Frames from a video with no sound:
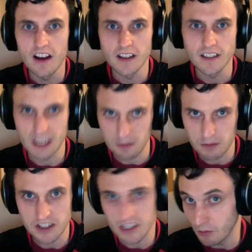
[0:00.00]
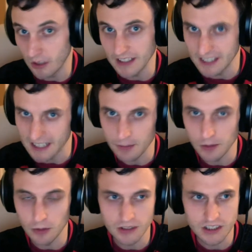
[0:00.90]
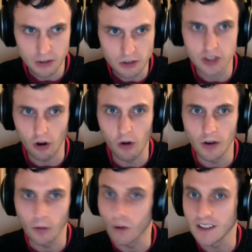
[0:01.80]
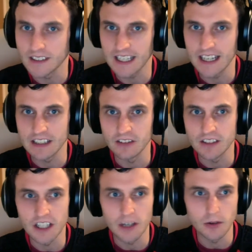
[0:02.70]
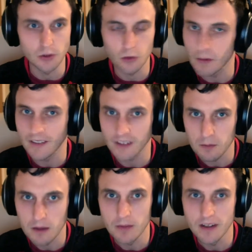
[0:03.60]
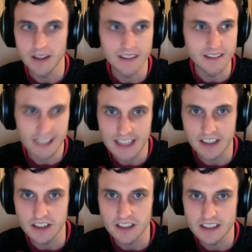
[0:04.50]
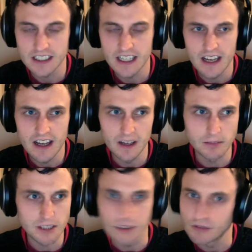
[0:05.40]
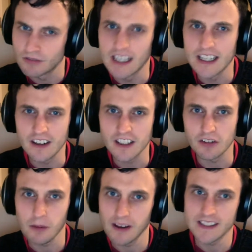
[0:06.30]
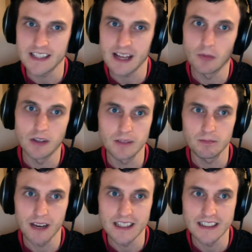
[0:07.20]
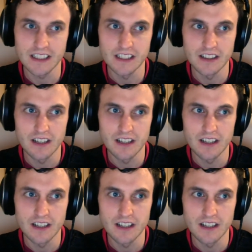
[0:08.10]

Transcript: championship winning team that was so strong and worked together, and it was all about commitment and togetherness. So it's really hard to replace that with players that